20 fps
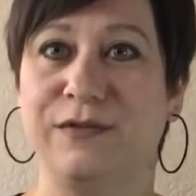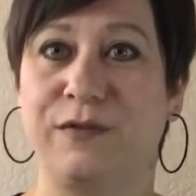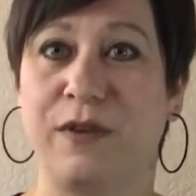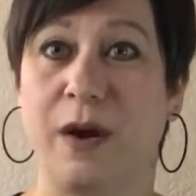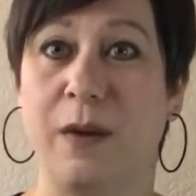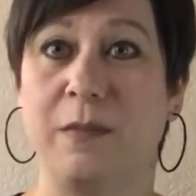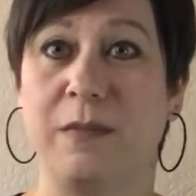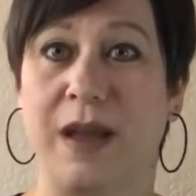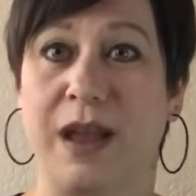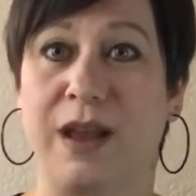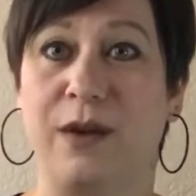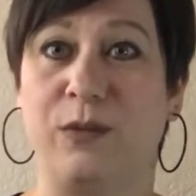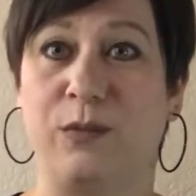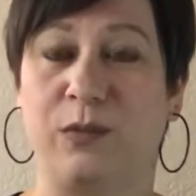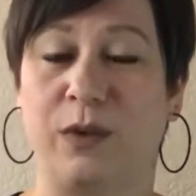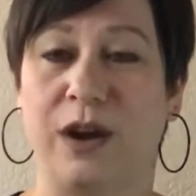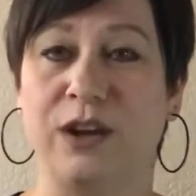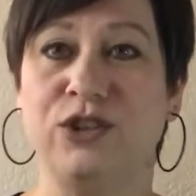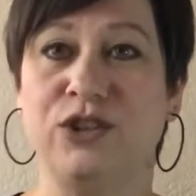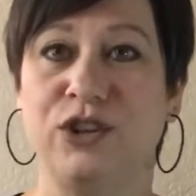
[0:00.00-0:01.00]
from a
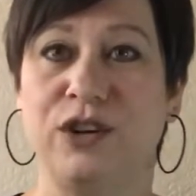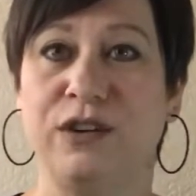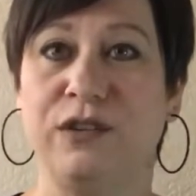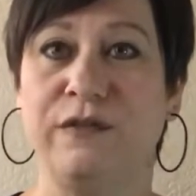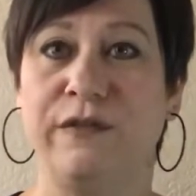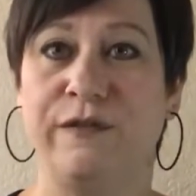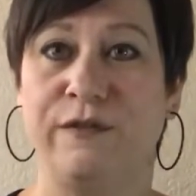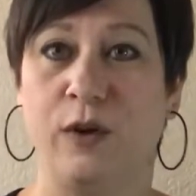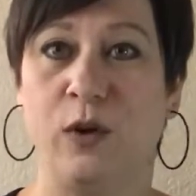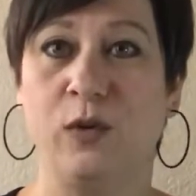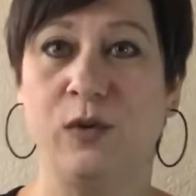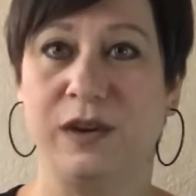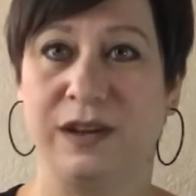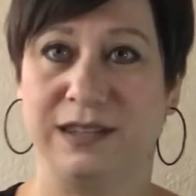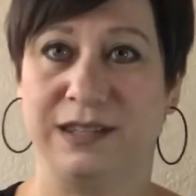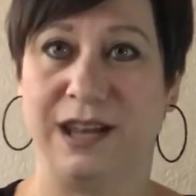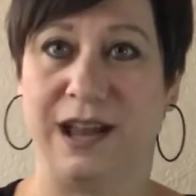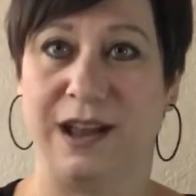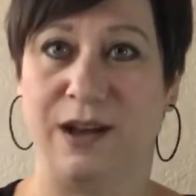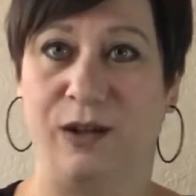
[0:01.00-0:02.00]
Russian folk
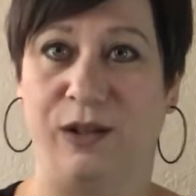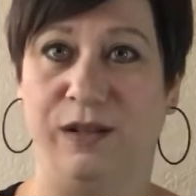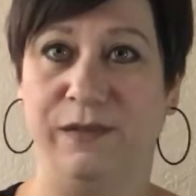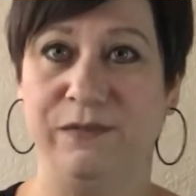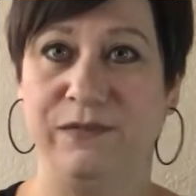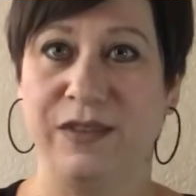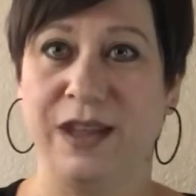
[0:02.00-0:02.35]
tale.